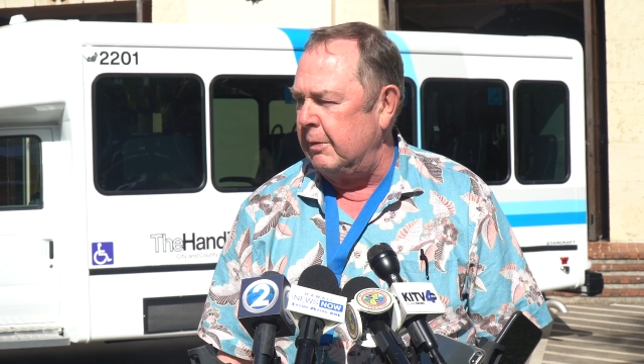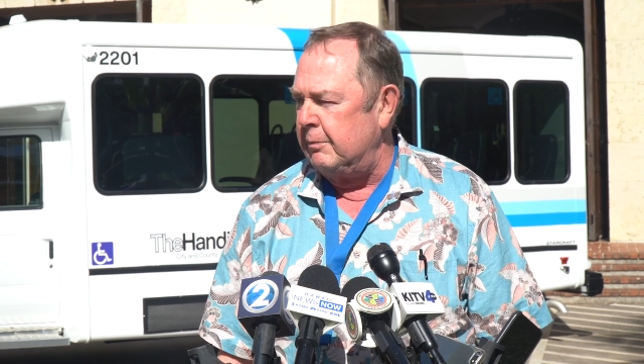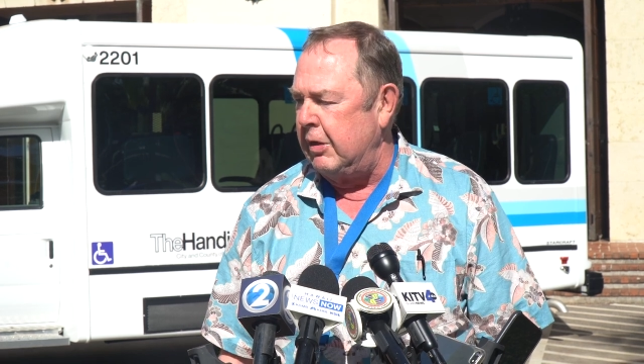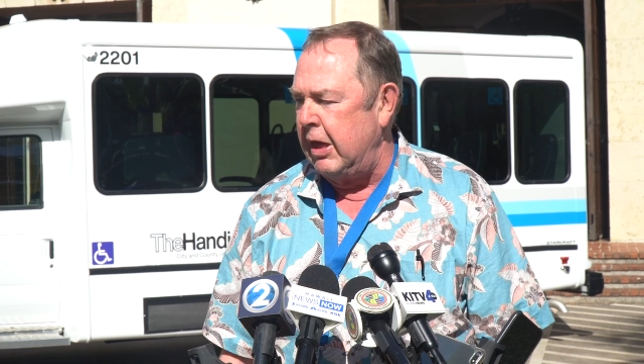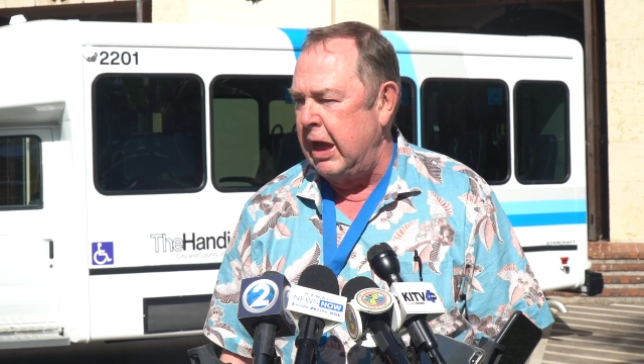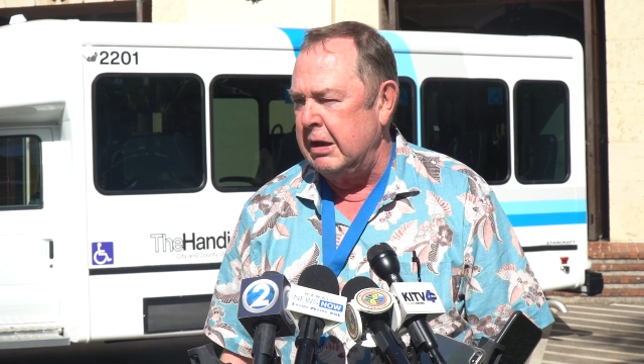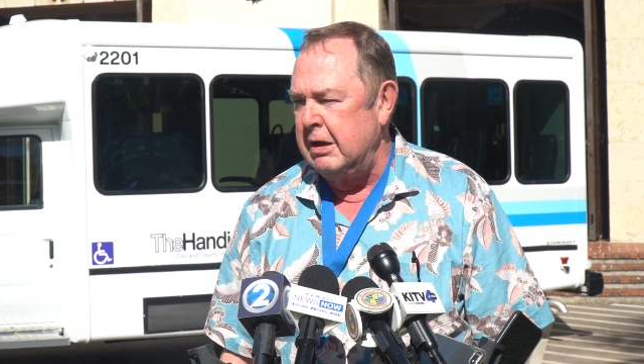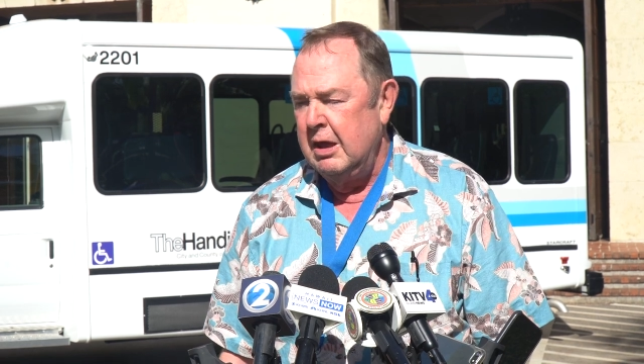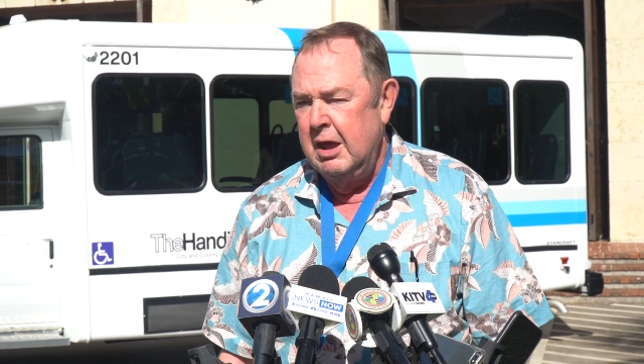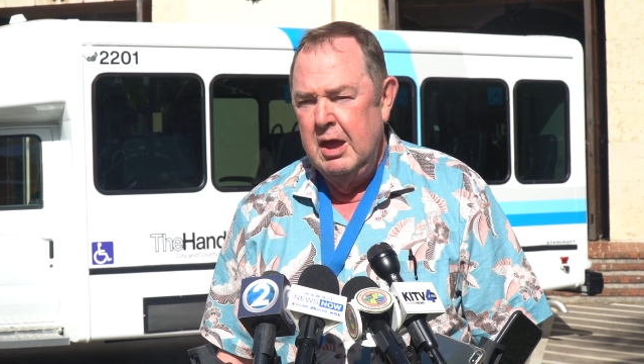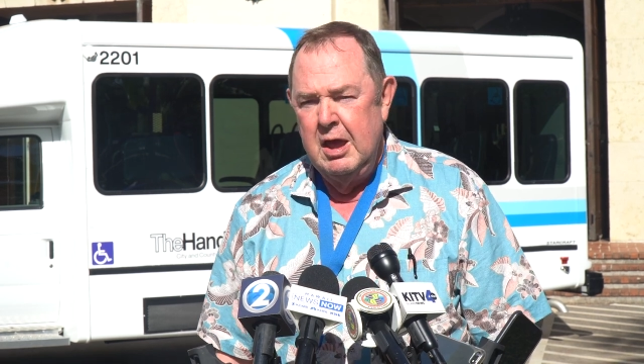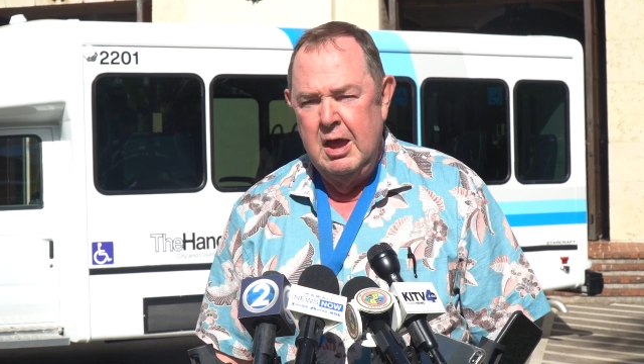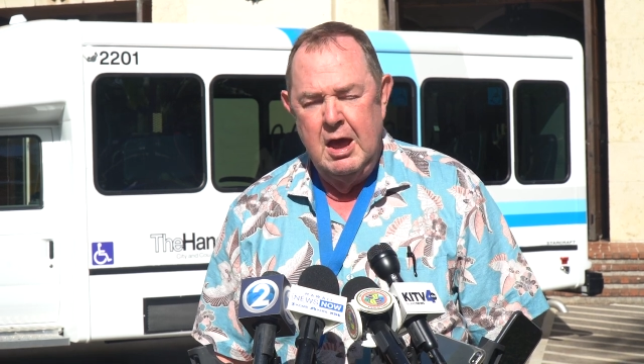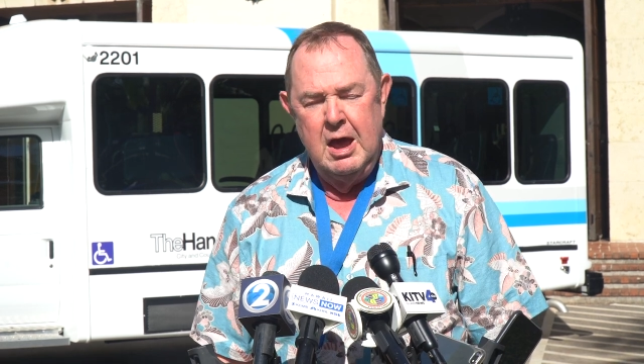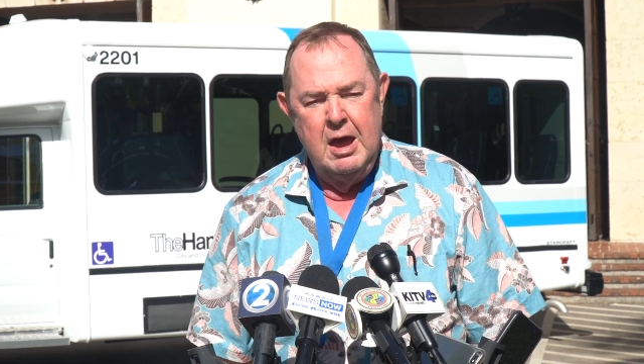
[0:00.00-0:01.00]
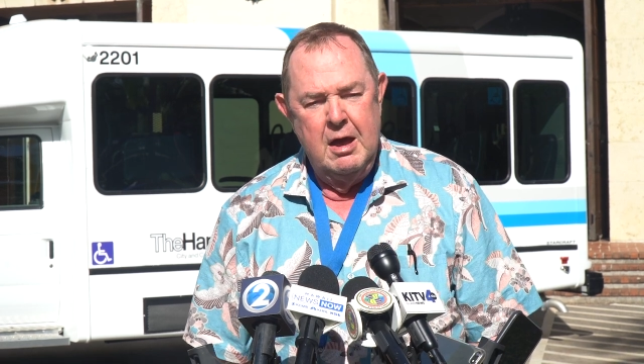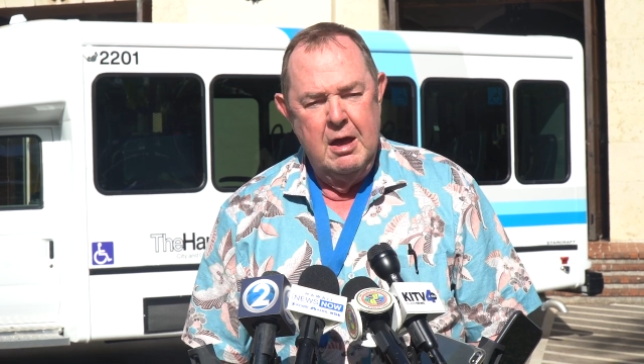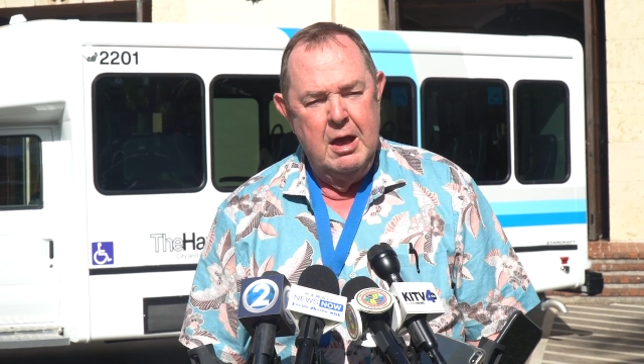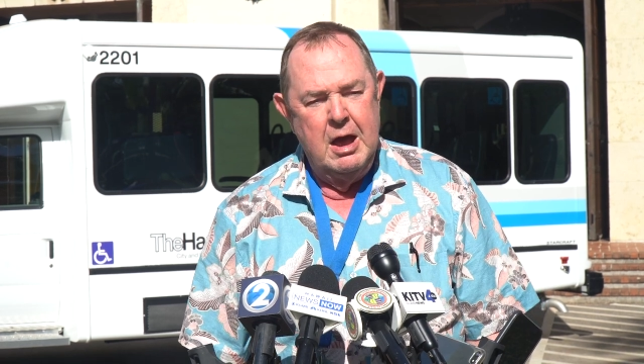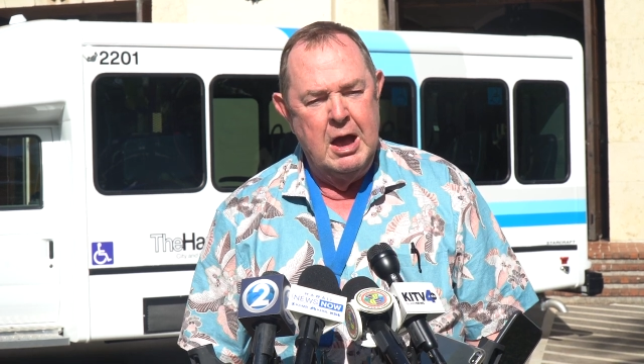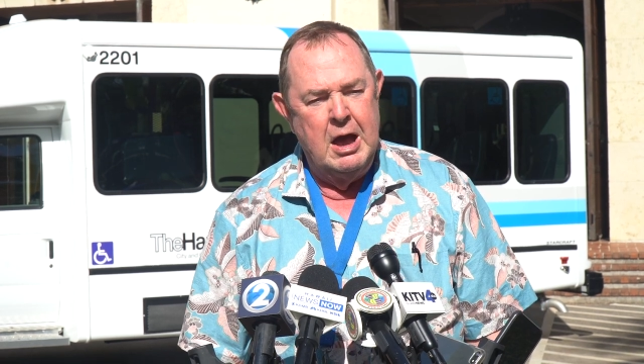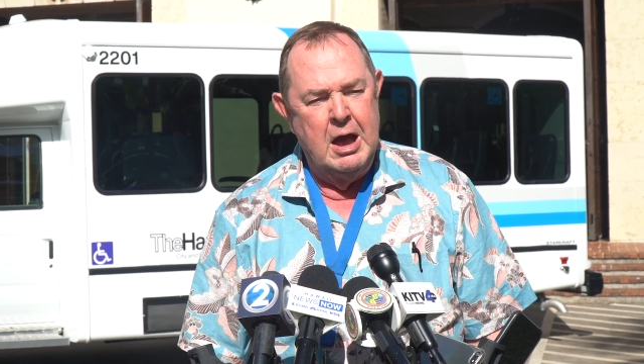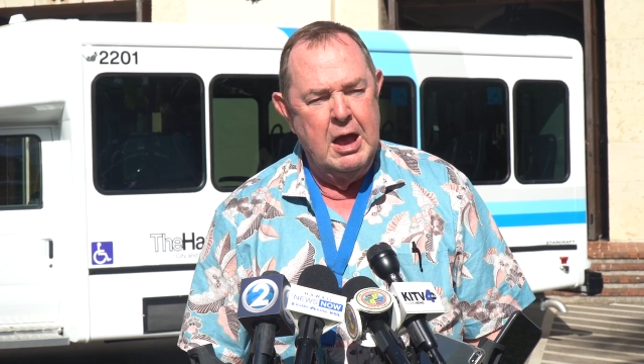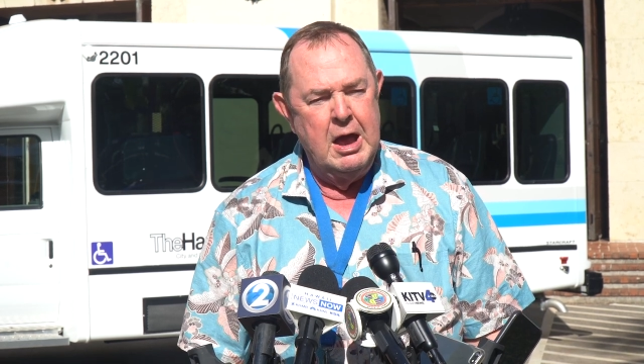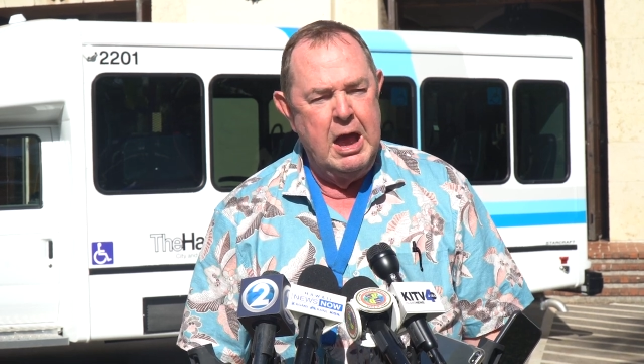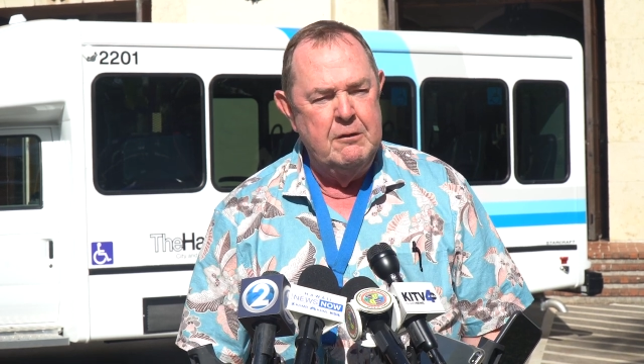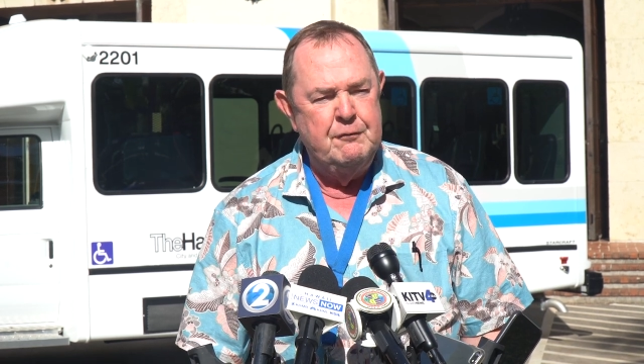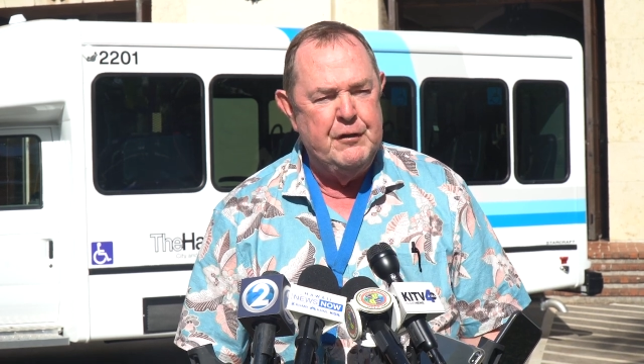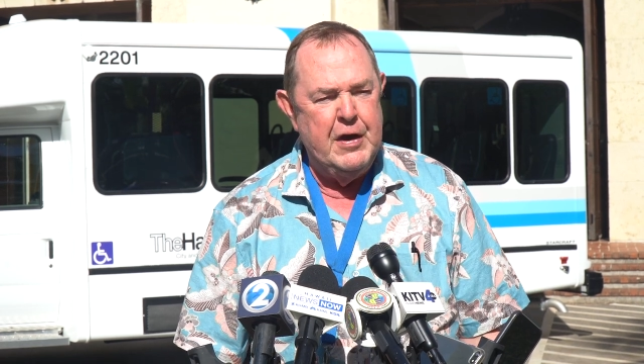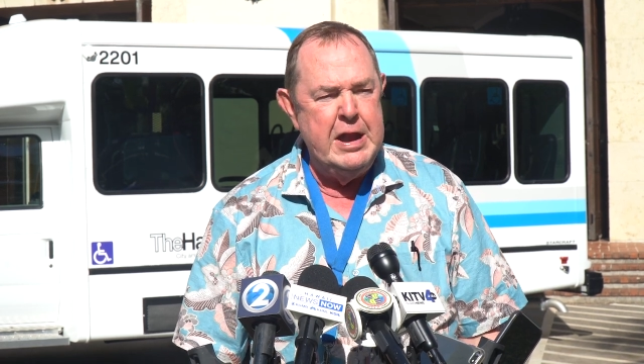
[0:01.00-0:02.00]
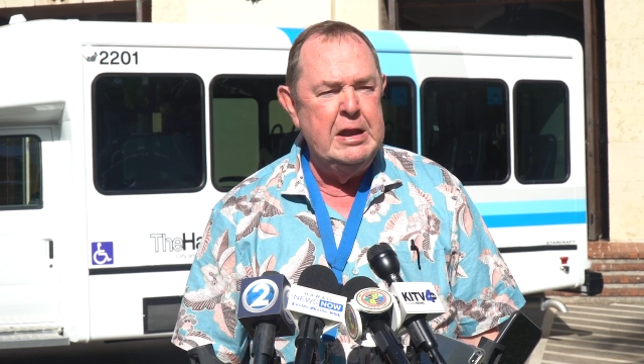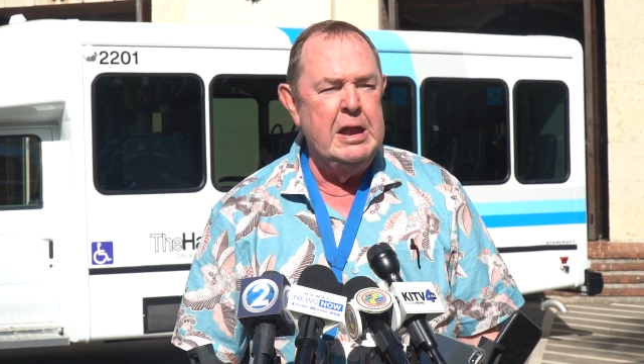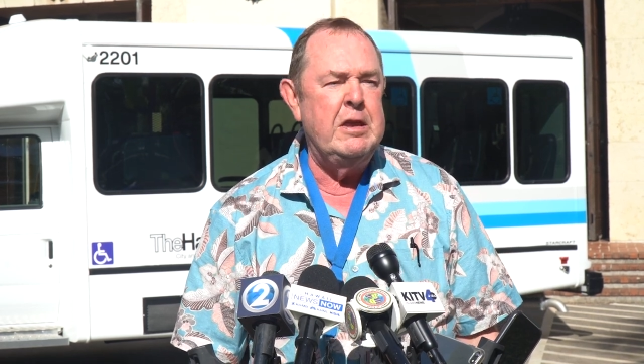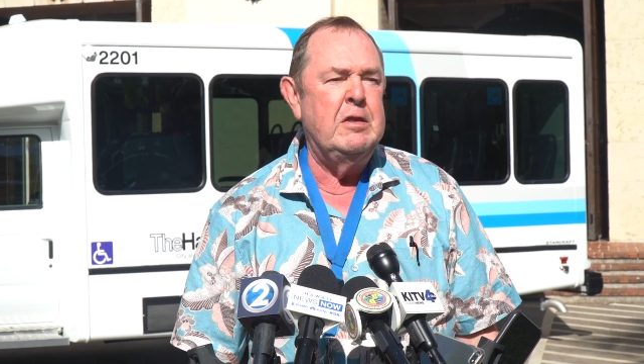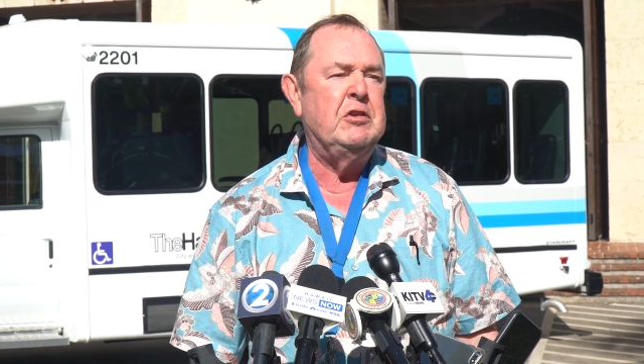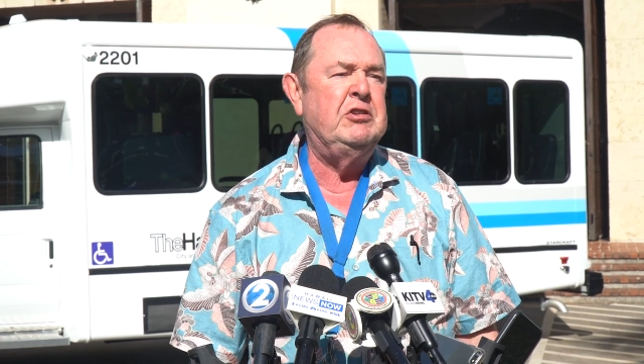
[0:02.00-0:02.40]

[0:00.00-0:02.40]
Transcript: that. And finally,